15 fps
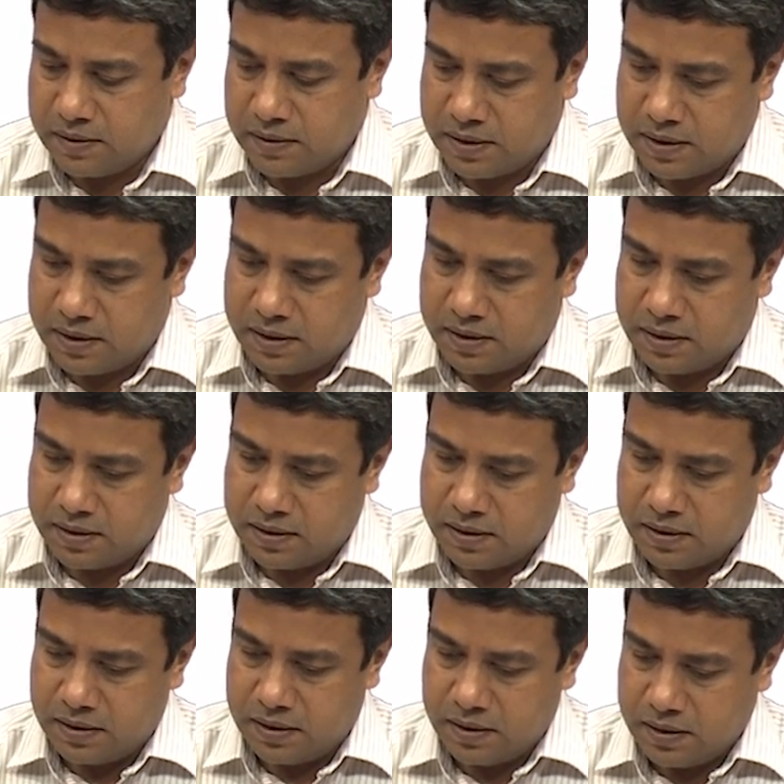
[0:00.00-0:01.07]
okay, in the
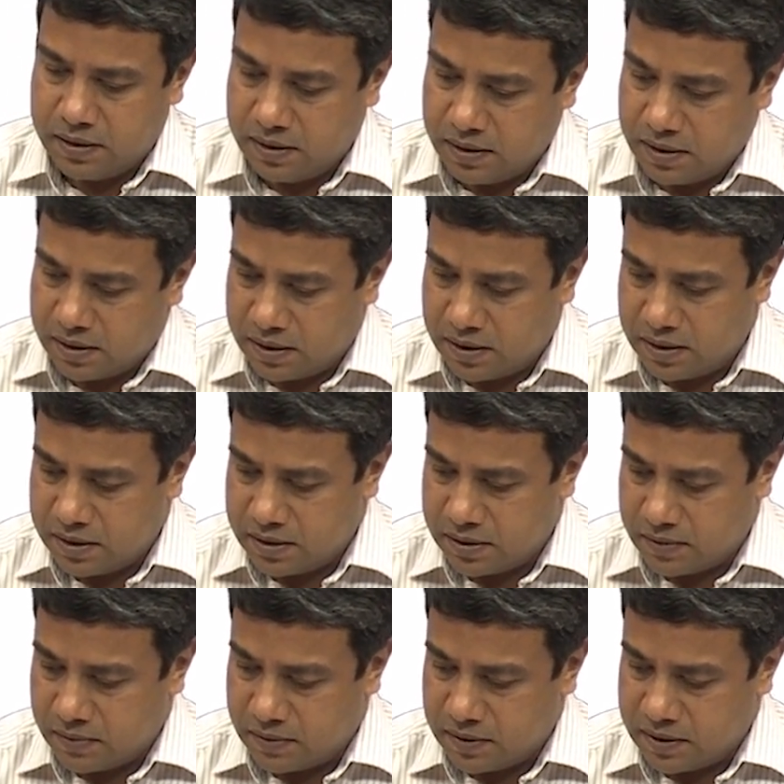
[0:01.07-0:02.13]

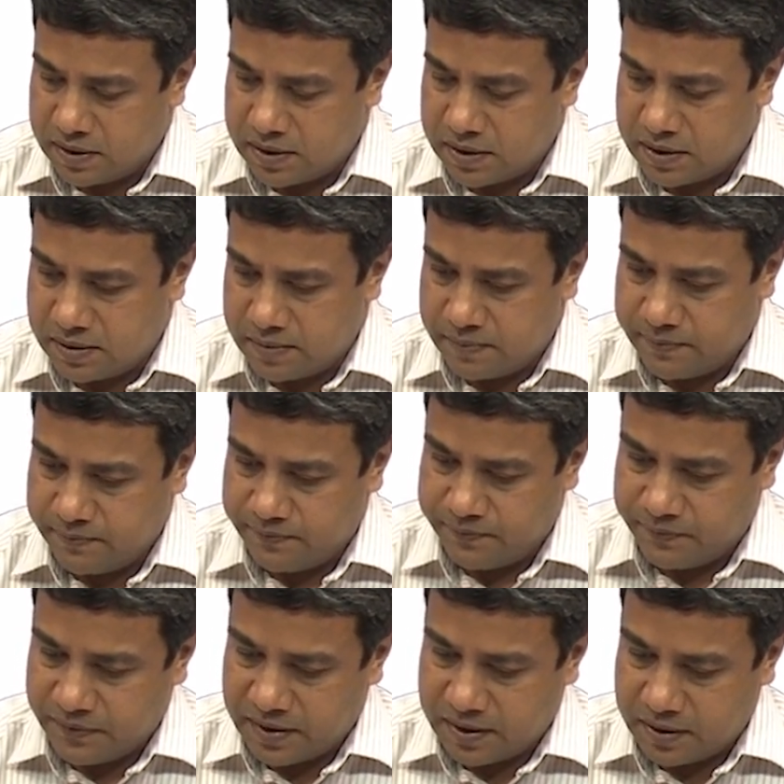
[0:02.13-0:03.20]
Cartesian coordinate system.
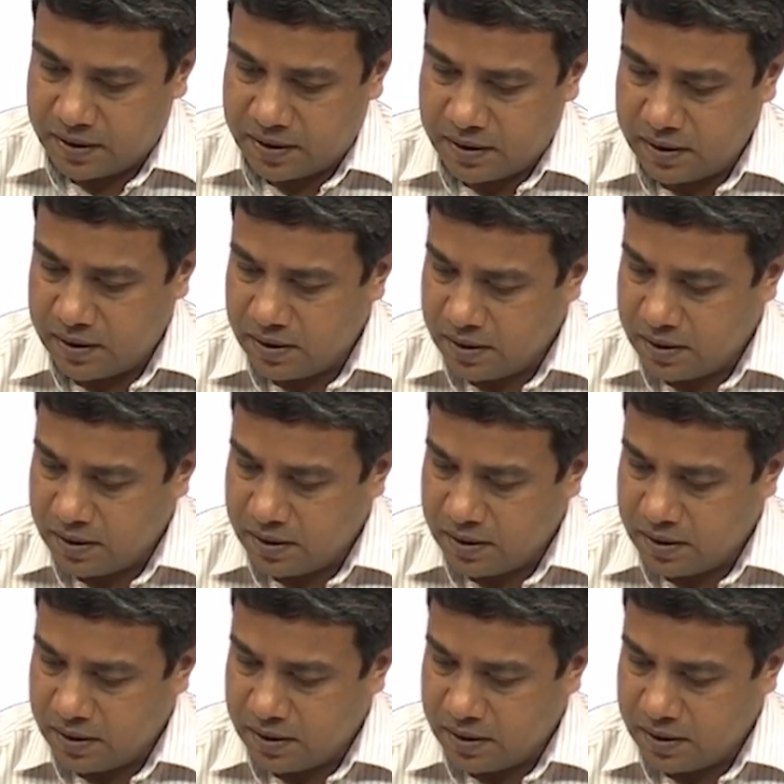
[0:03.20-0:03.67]
Okay.